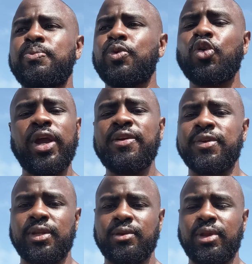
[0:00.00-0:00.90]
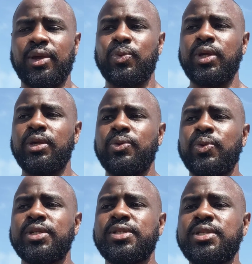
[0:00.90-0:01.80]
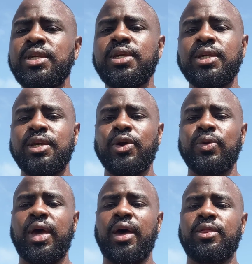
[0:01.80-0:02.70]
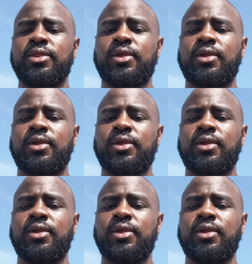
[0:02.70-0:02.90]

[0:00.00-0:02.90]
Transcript: crave it, like we seek ego death.